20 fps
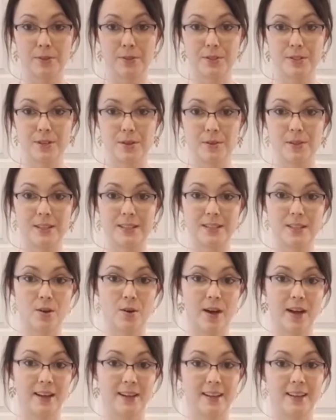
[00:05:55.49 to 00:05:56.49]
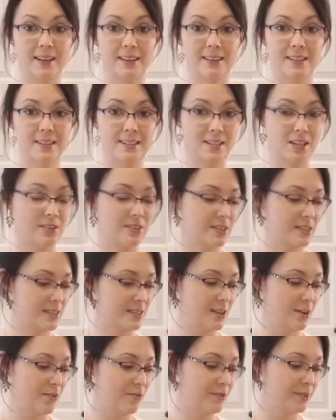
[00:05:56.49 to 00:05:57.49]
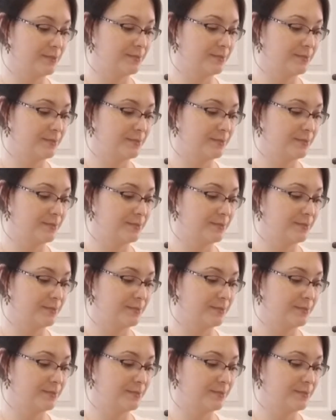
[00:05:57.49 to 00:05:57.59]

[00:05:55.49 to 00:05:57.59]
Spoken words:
So let's go ahead and get this on the stove.